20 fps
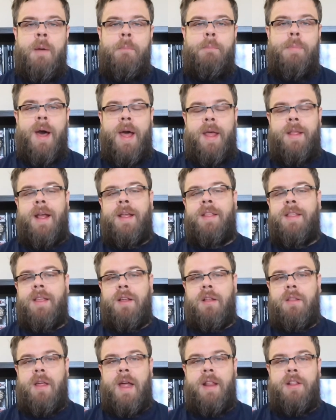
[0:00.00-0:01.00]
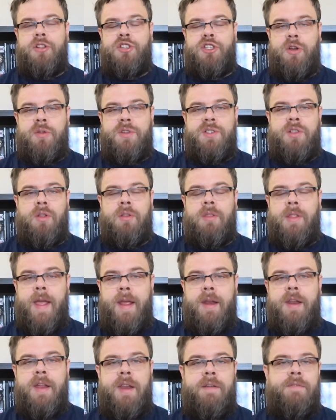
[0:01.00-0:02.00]
But I think a lot of the jokes still
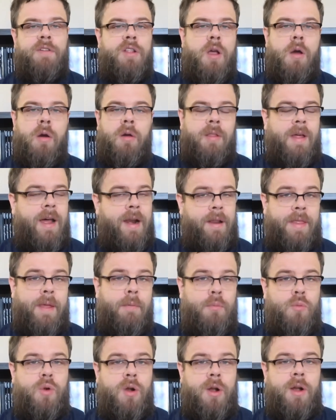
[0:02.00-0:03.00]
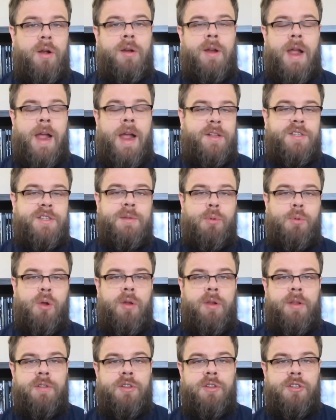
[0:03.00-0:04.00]
landed, even though a lot of them were kind of
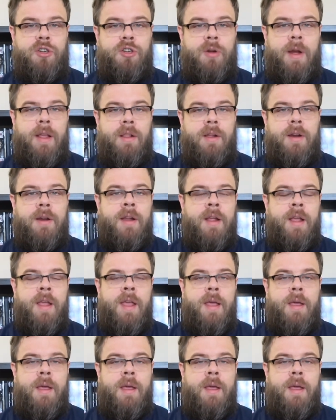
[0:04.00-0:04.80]
spoiled in the trailer.